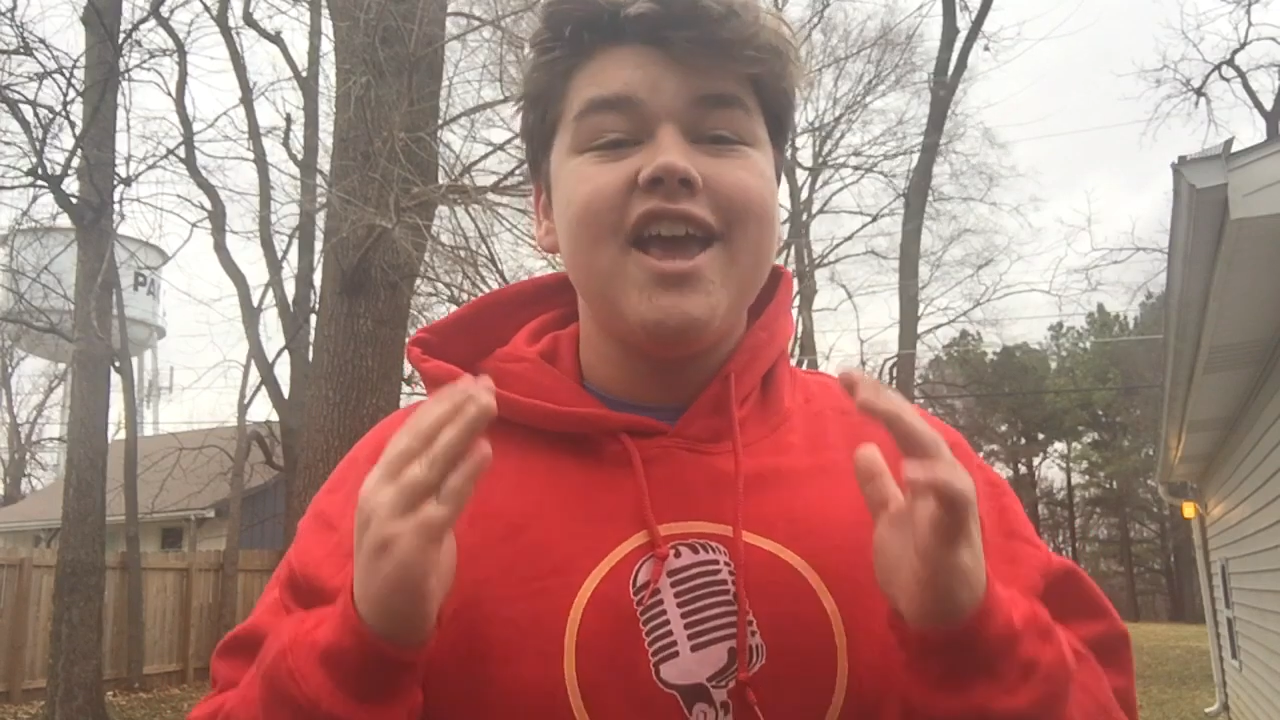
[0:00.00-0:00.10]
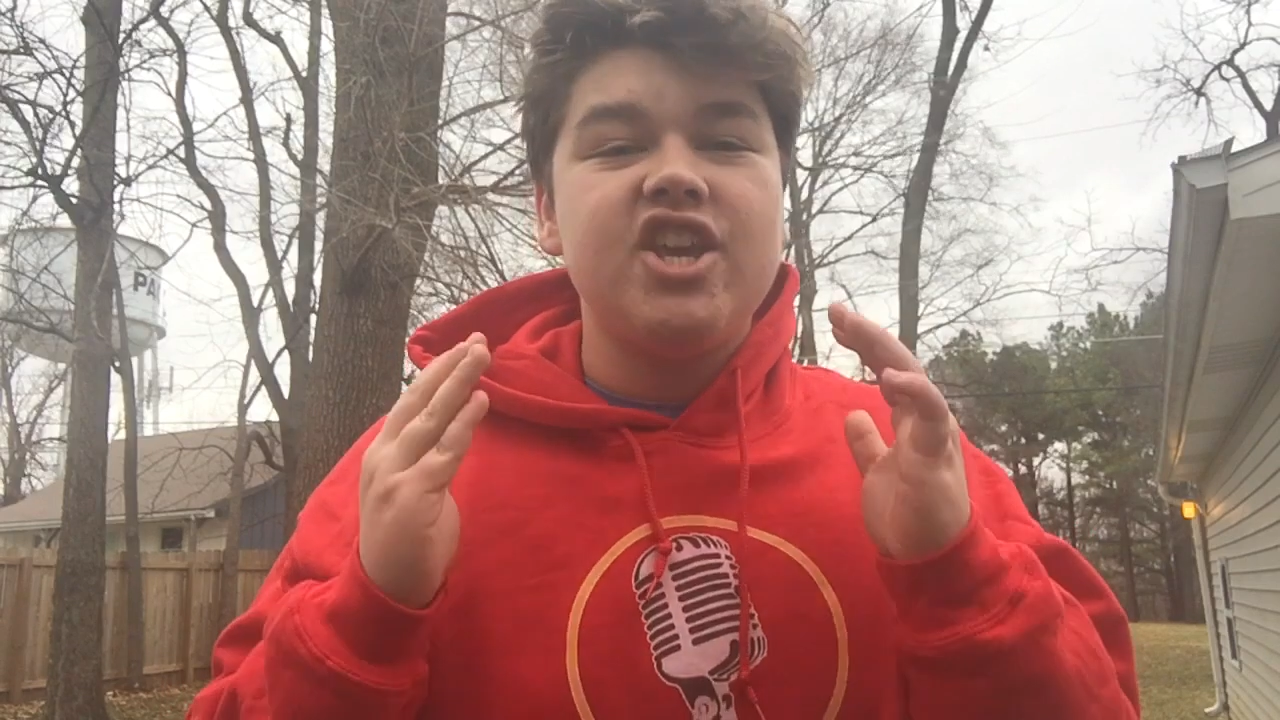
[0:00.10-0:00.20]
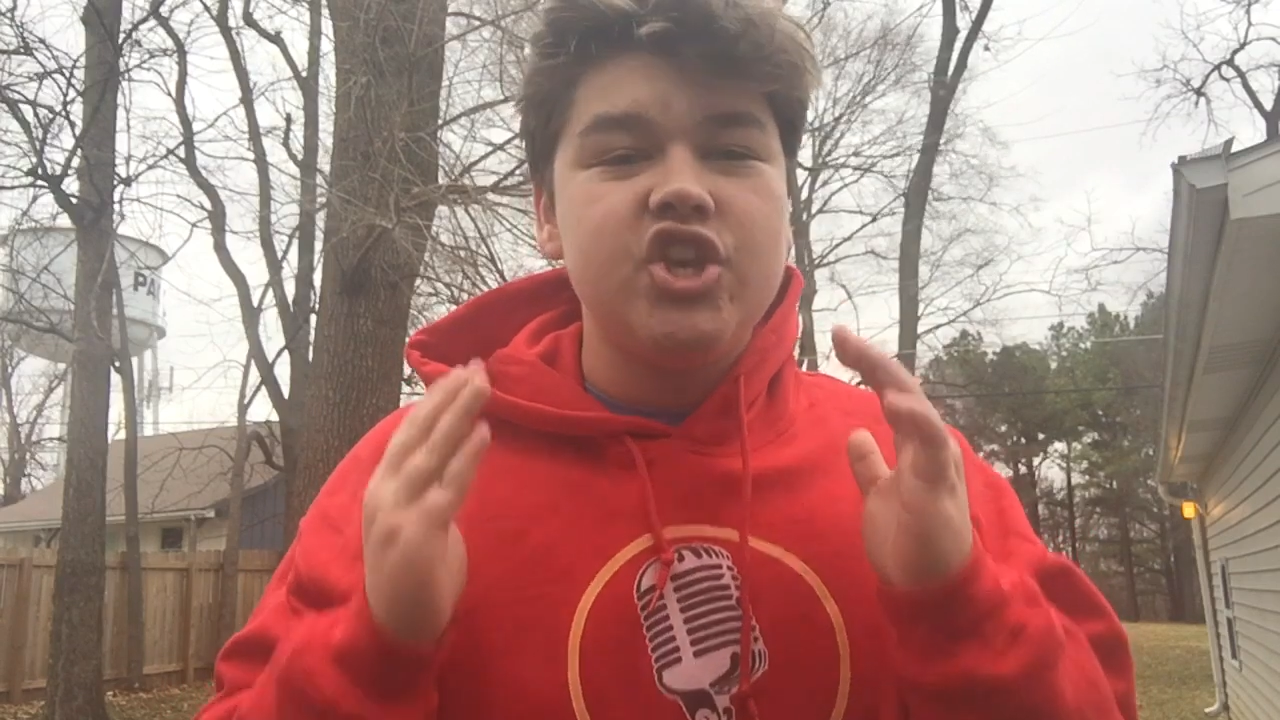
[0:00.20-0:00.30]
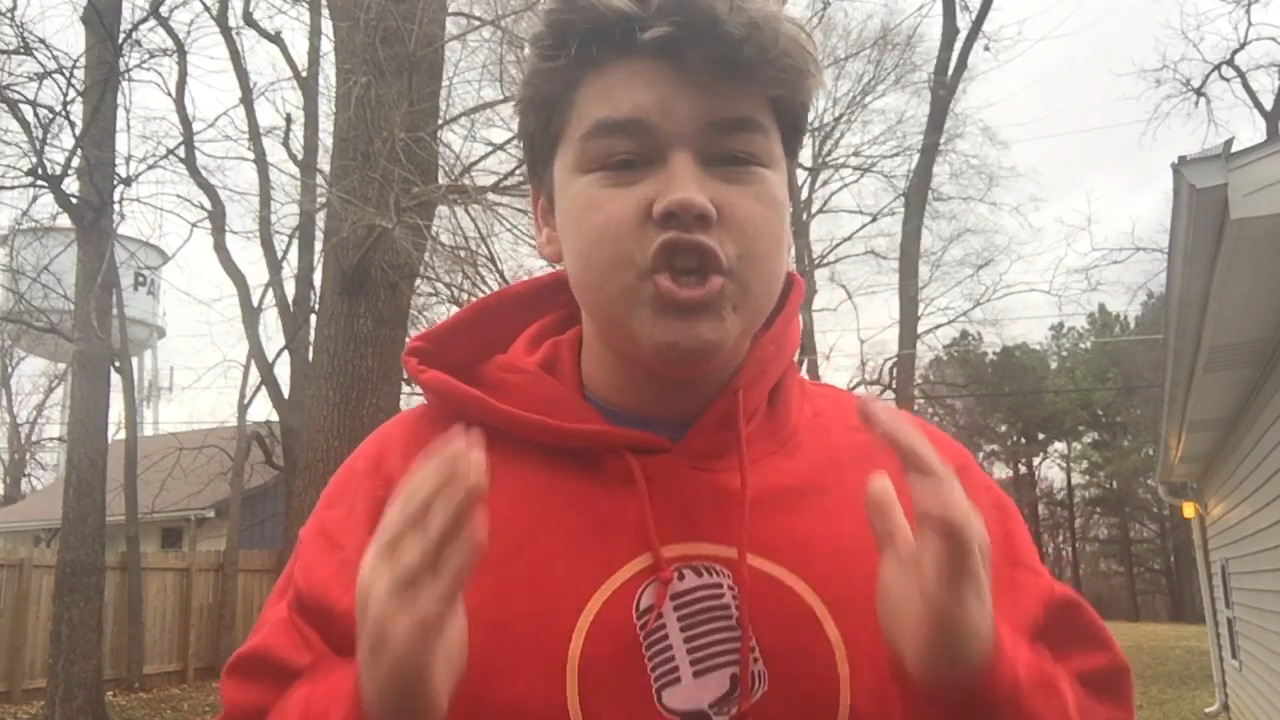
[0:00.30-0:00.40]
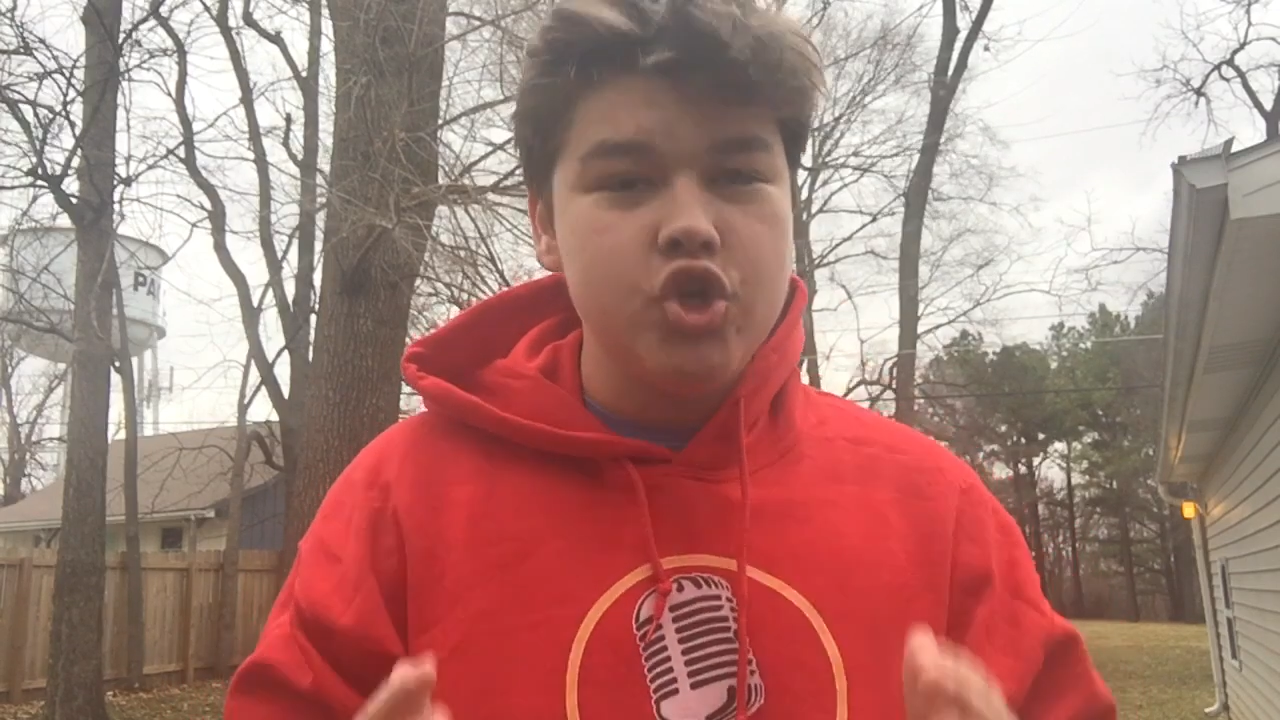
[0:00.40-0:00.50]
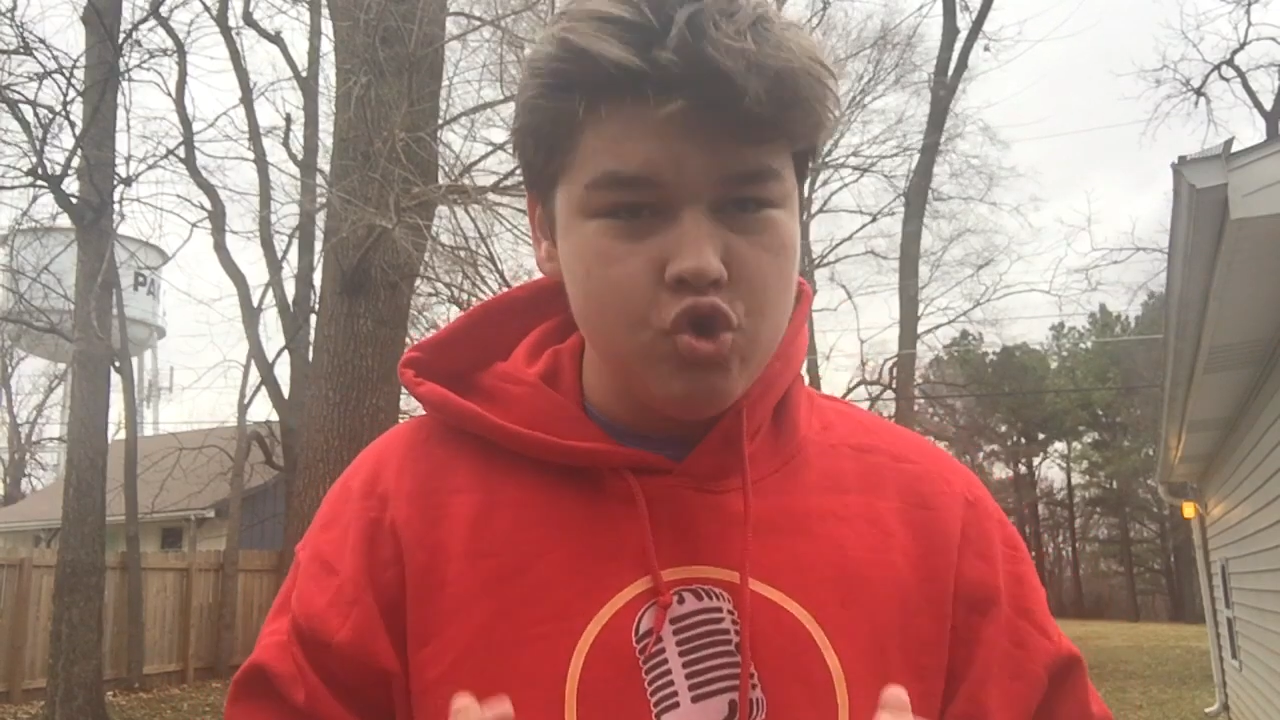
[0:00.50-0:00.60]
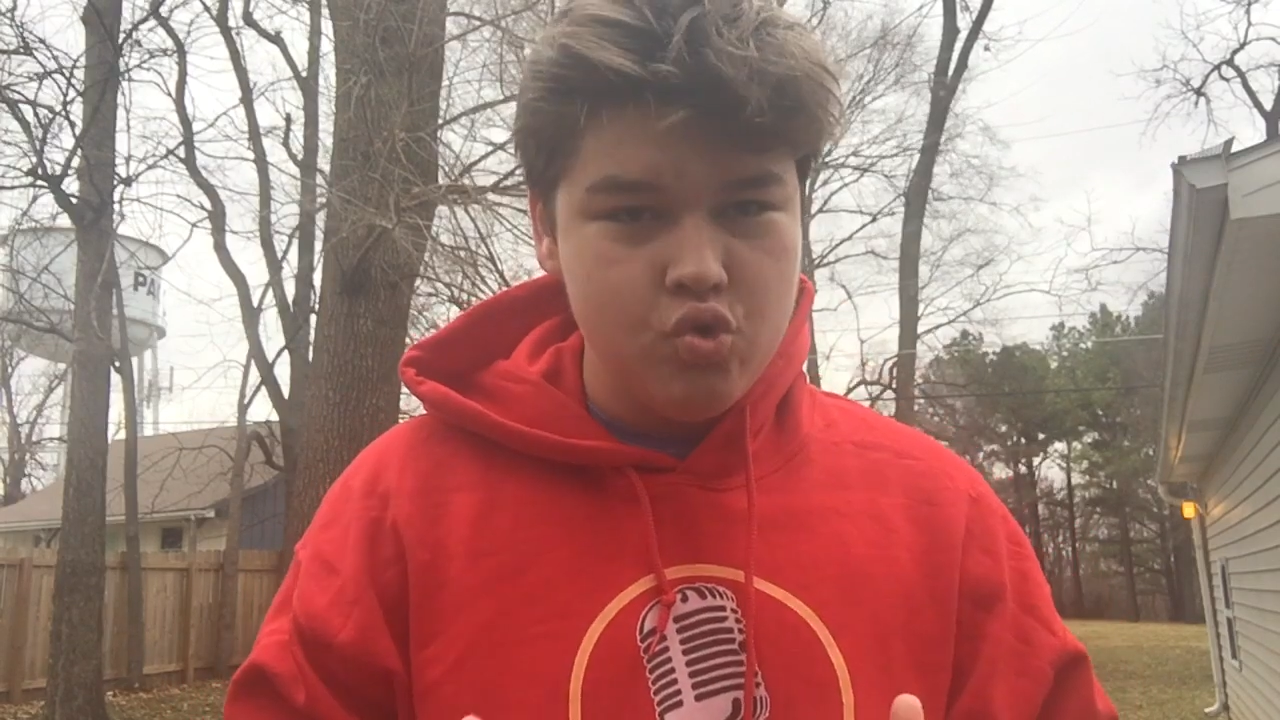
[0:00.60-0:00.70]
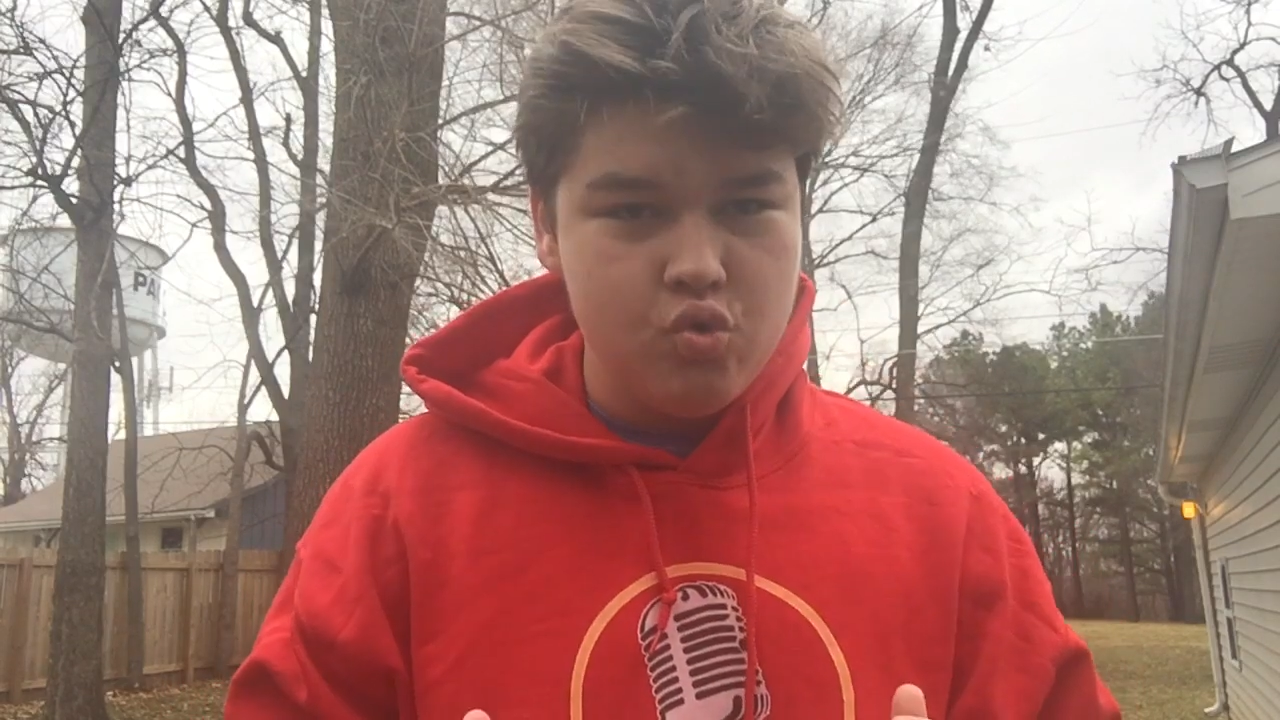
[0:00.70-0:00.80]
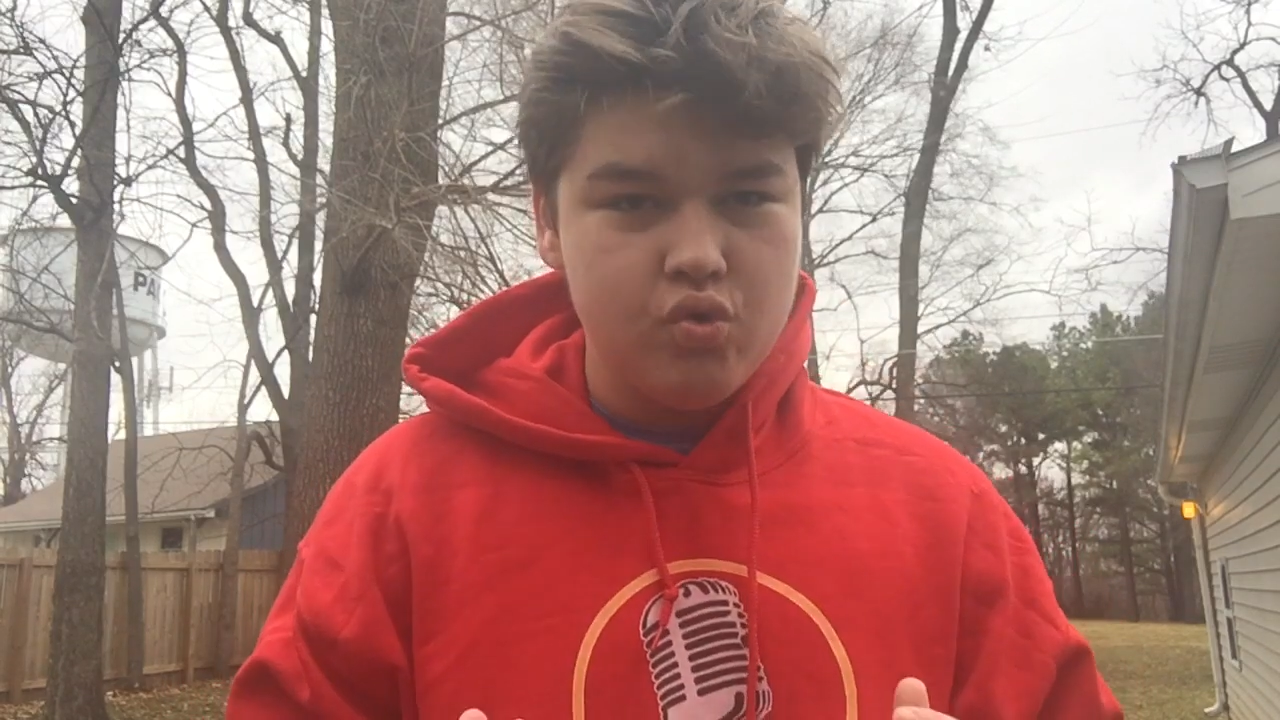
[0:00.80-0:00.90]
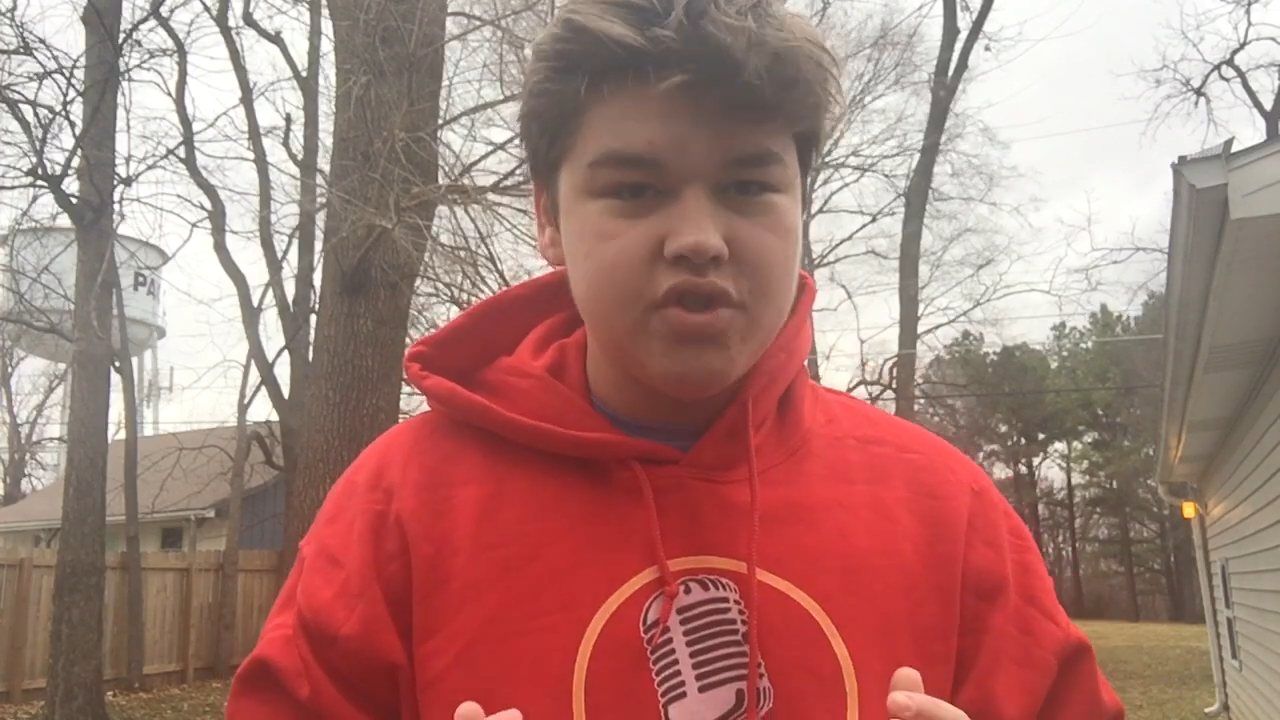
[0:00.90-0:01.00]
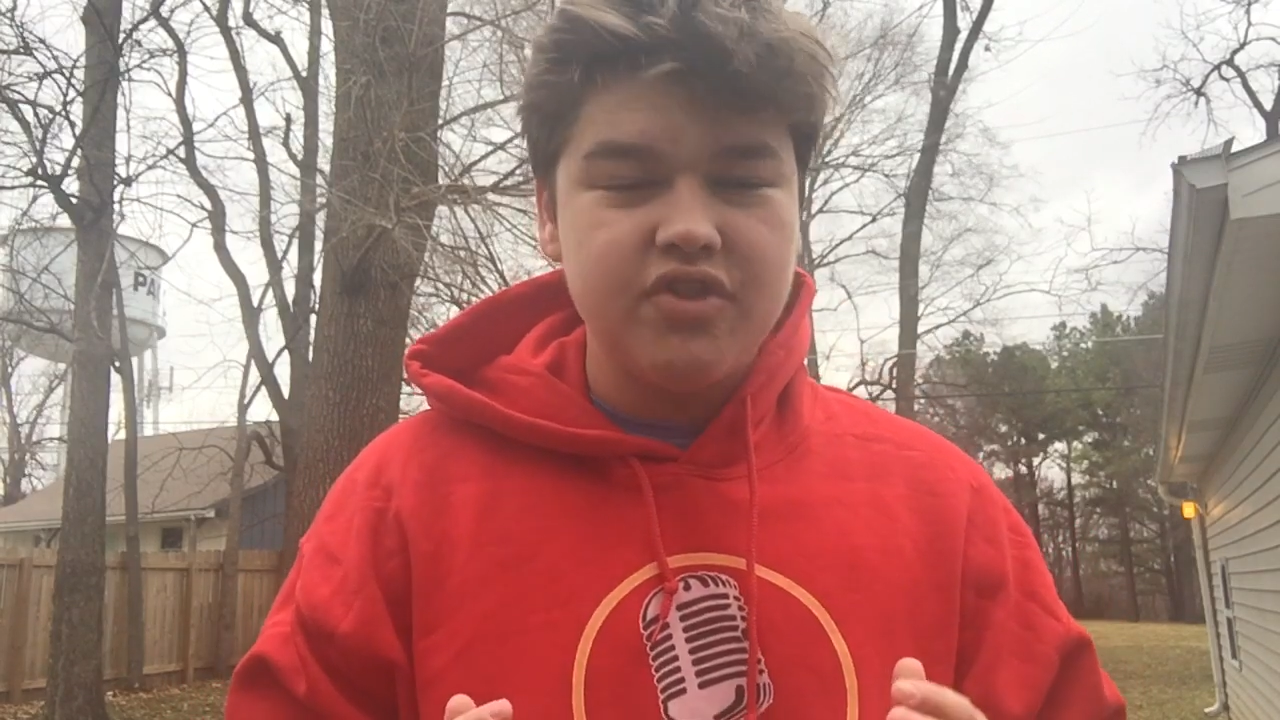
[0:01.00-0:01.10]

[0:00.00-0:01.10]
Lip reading: huge.